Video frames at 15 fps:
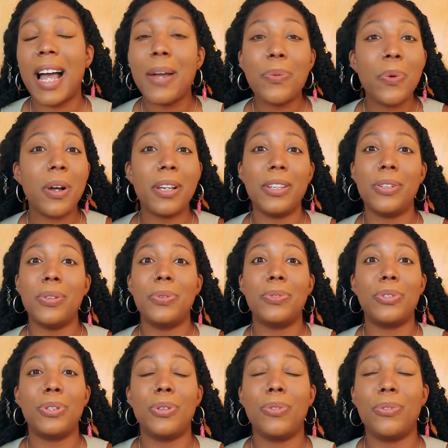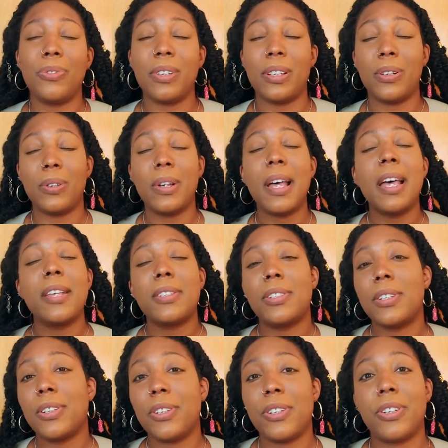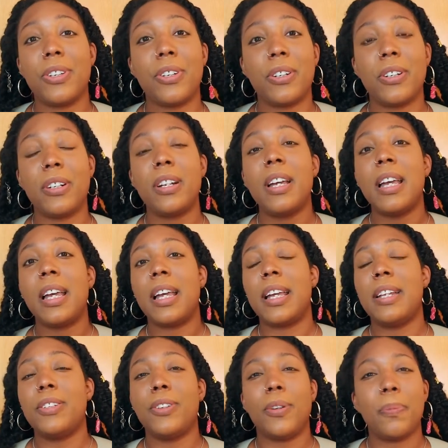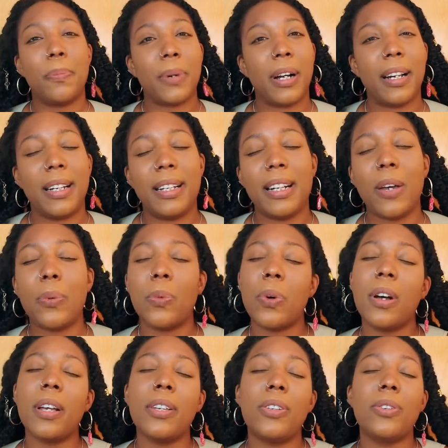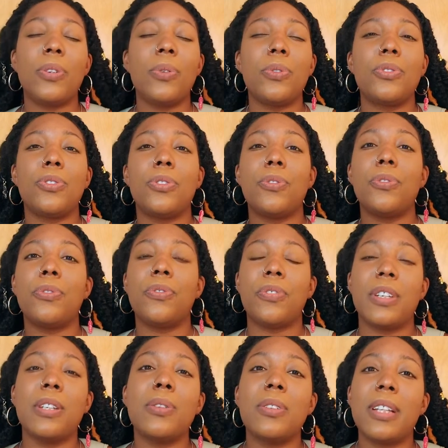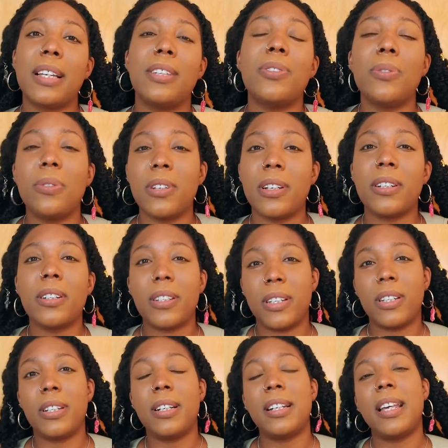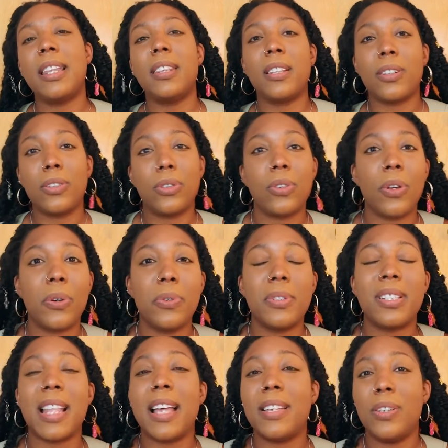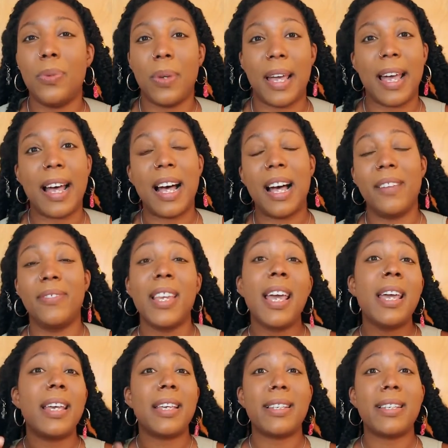I want you to feel secure in your body, and I want you to feel like you look good in the clothes that you have,